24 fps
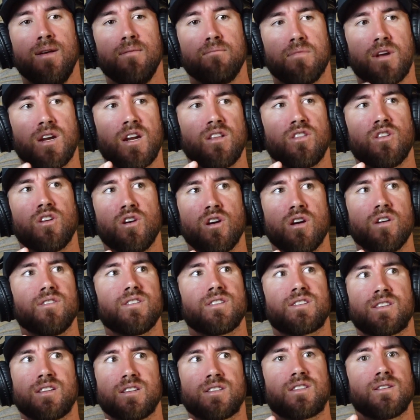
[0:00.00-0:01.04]
Meaning the
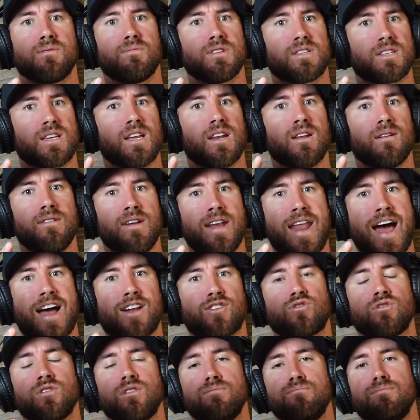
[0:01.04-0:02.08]
nervous system is going to
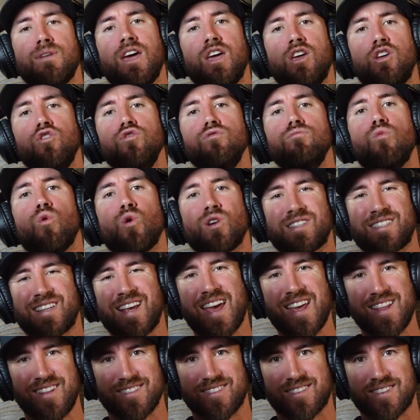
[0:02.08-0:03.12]
naturally make you more
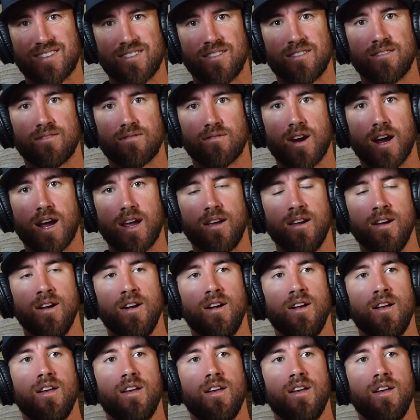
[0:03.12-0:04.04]
tense, right?